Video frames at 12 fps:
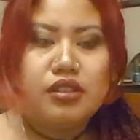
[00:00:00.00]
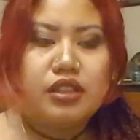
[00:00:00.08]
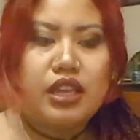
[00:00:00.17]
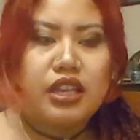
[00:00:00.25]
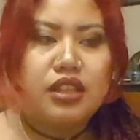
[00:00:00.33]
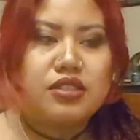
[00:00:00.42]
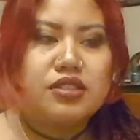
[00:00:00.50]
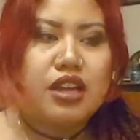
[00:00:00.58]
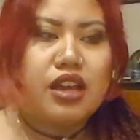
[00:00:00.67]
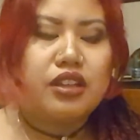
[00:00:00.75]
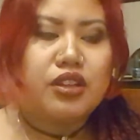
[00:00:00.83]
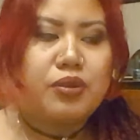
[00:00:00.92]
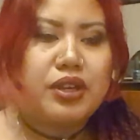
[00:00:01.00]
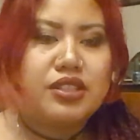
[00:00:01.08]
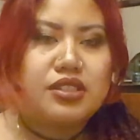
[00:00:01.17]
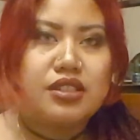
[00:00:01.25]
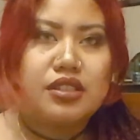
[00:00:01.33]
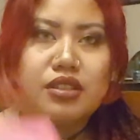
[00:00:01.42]
and it's not going
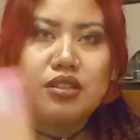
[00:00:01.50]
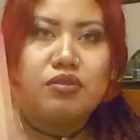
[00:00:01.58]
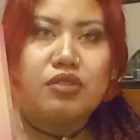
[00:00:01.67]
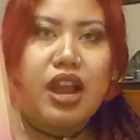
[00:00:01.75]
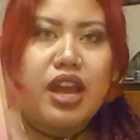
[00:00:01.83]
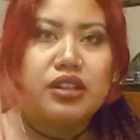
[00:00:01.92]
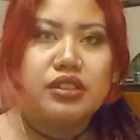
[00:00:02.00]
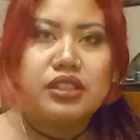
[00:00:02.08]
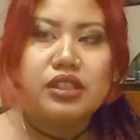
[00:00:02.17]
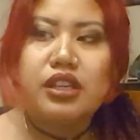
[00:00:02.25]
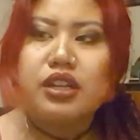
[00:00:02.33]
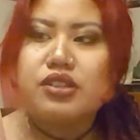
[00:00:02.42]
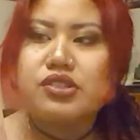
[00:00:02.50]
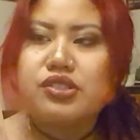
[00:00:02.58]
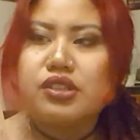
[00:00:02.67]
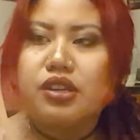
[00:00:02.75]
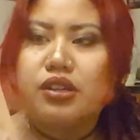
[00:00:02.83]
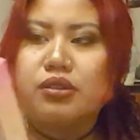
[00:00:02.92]
to rattle in there,
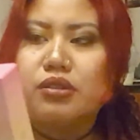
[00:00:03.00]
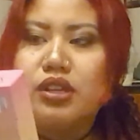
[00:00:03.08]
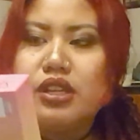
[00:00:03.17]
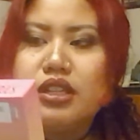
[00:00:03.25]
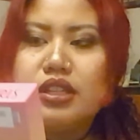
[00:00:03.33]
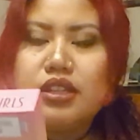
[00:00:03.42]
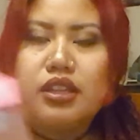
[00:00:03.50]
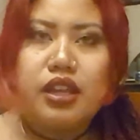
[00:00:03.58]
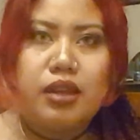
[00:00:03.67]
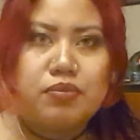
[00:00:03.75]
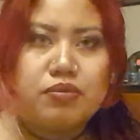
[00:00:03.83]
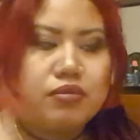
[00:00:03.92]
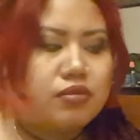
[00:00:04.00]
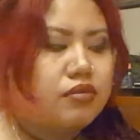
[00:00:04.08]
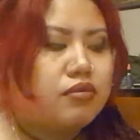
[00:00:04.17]
so I'm